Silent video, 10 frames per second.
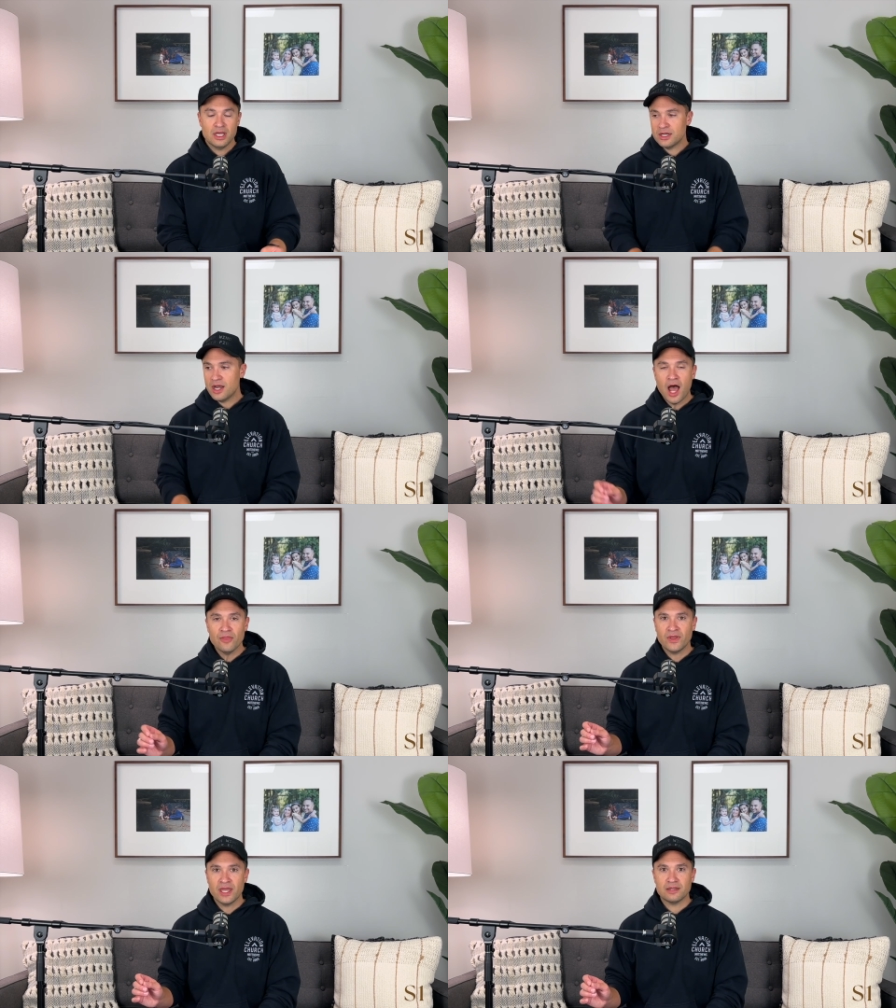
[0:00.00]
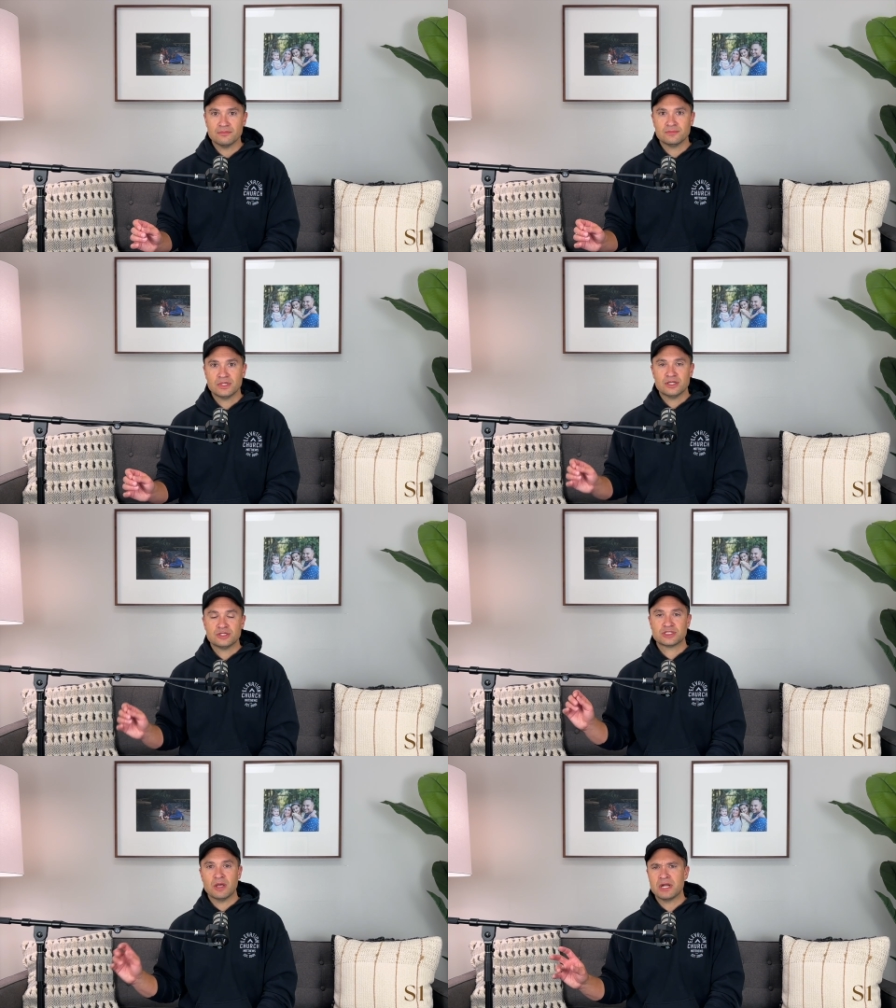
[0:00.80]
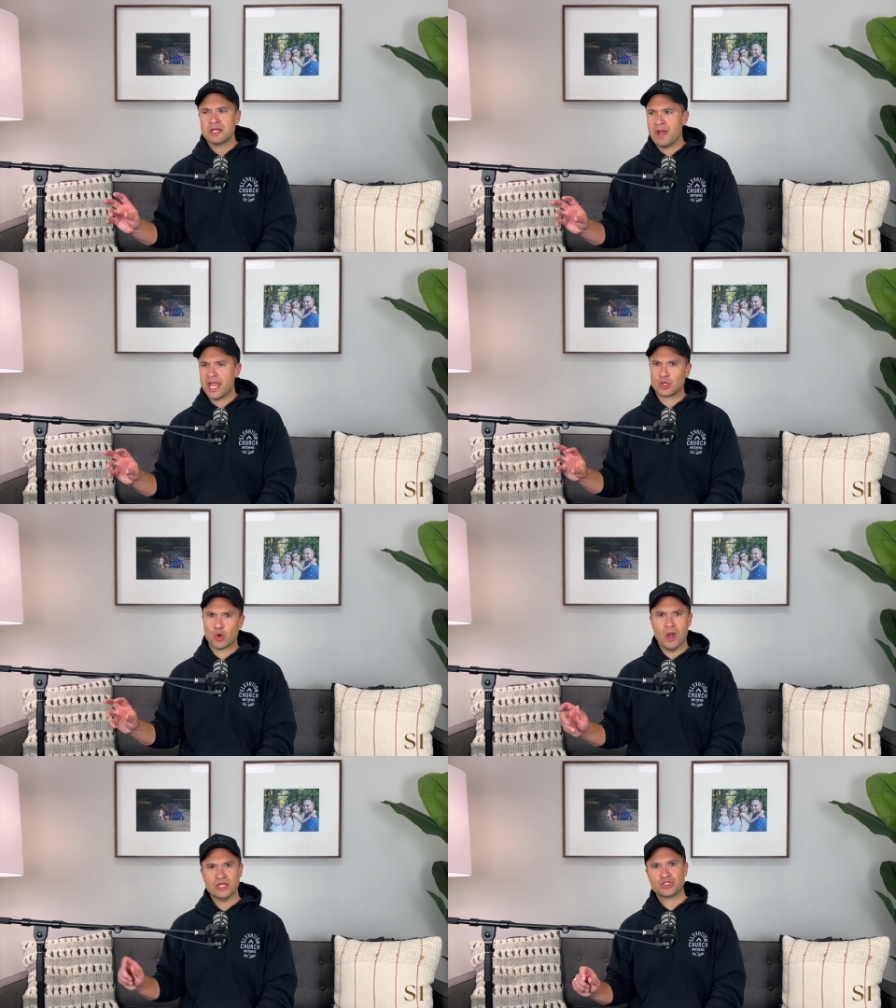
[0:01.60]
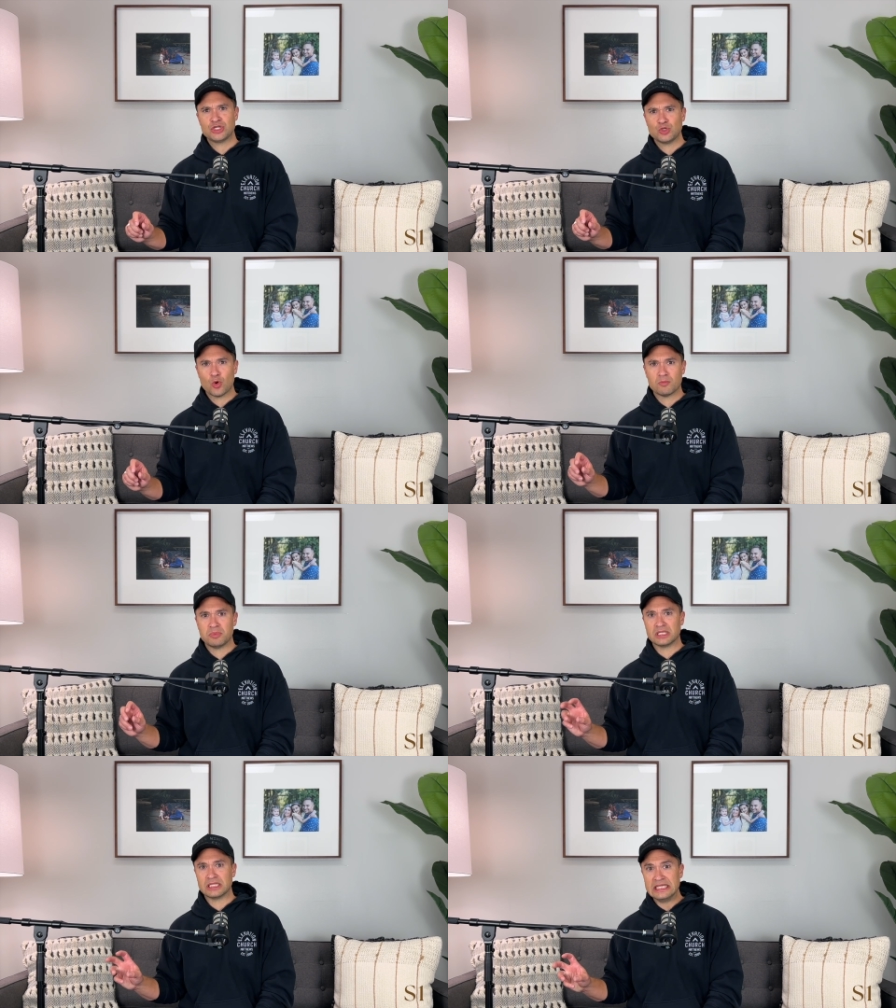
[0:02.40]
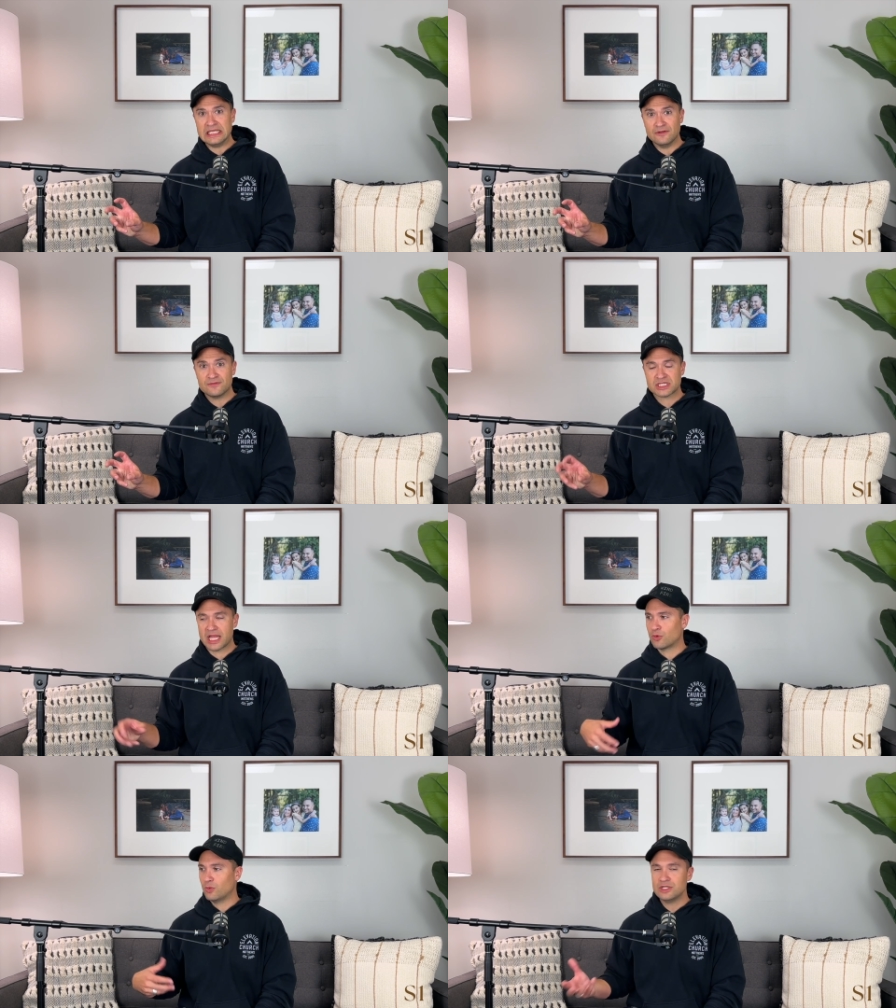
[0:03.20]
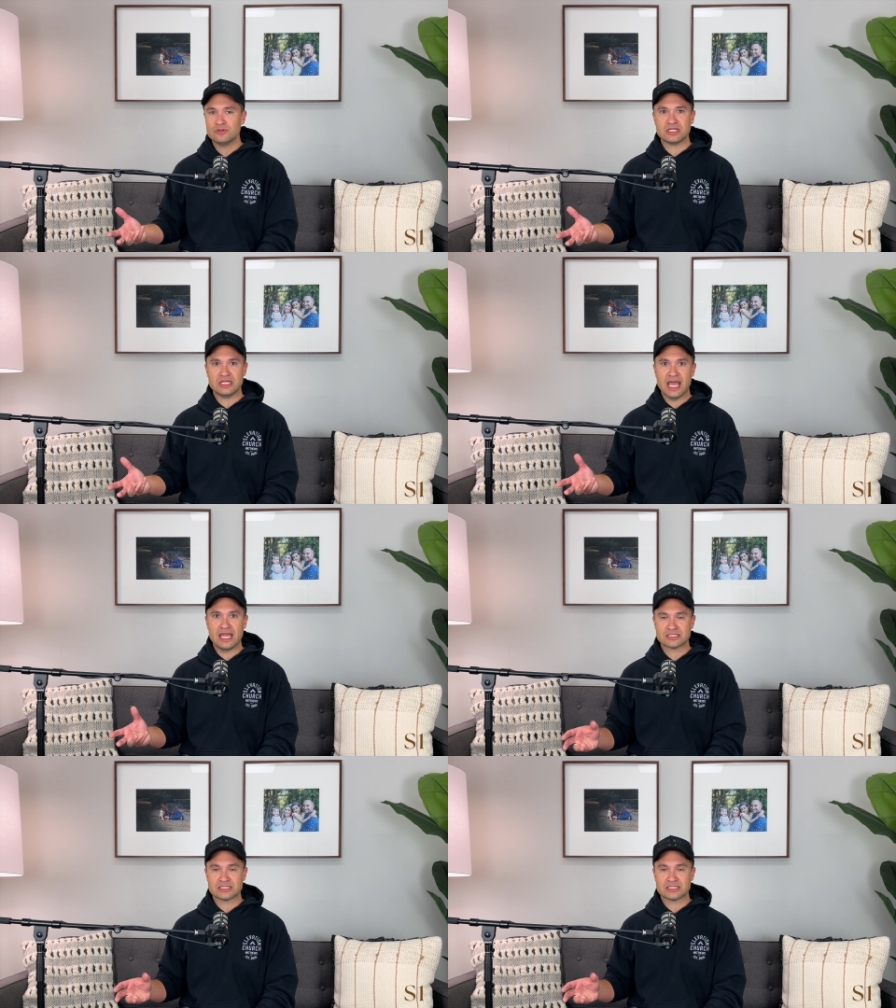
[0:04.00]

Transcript: Not that somebody might question your beliefs like we do today.